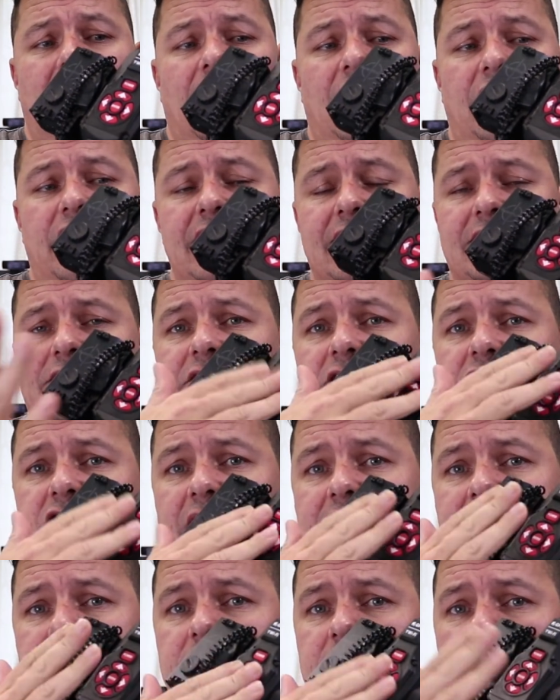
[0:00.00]
This
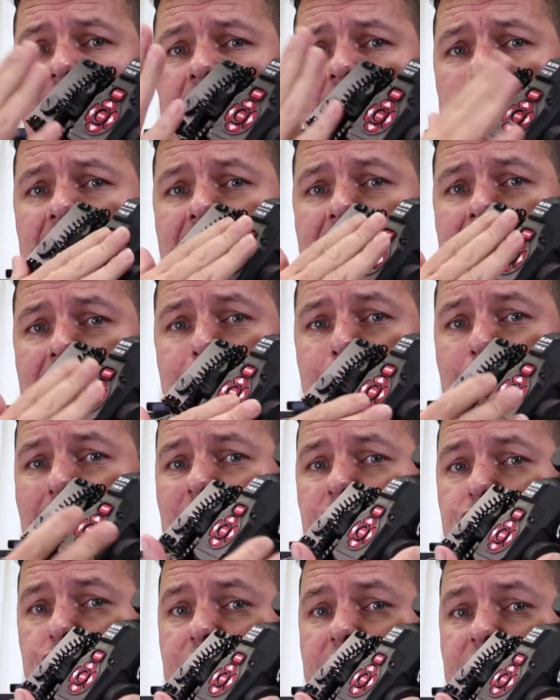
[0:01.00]
takes AA
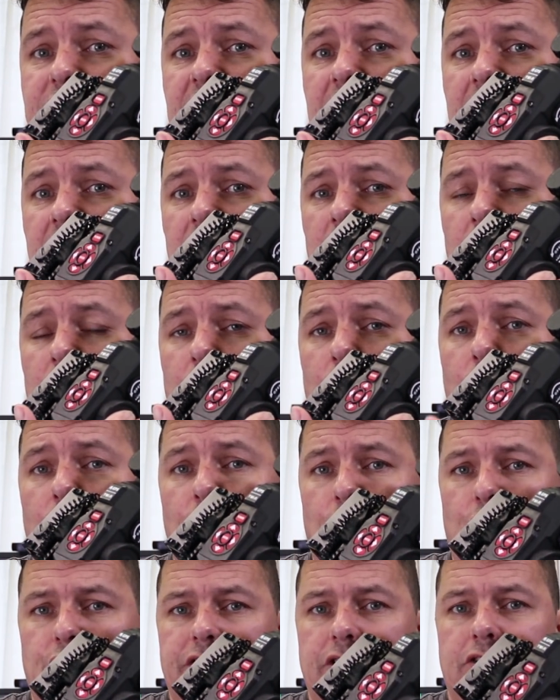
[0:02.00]
batteries,
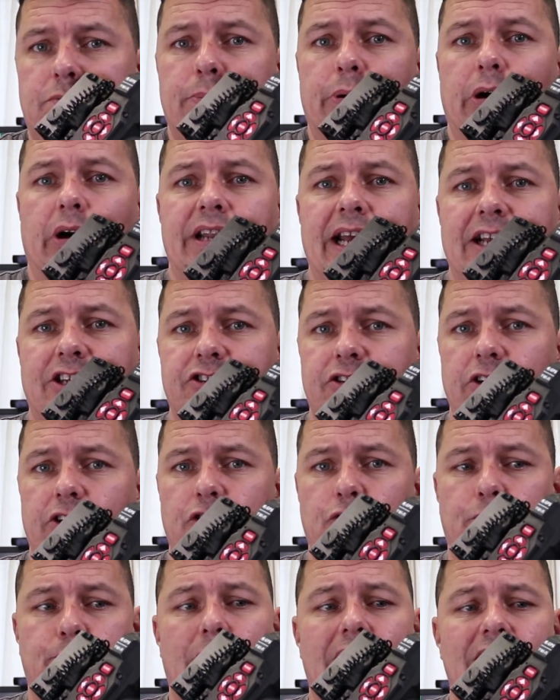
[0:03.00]
or you can put an
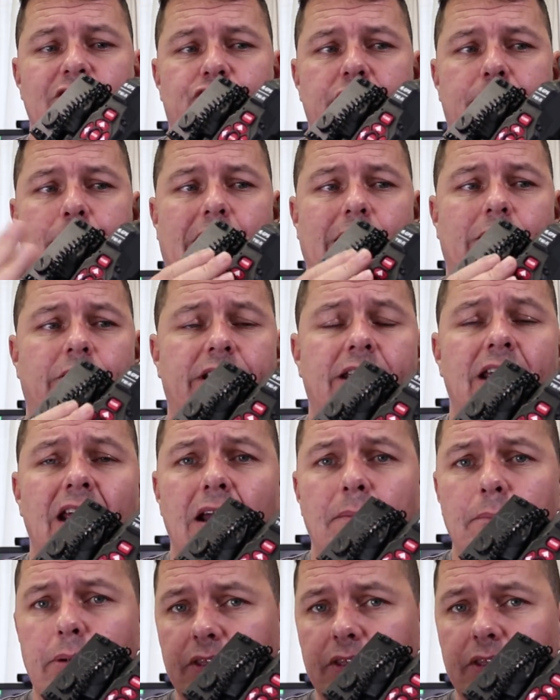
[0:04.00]
external battery pack on it.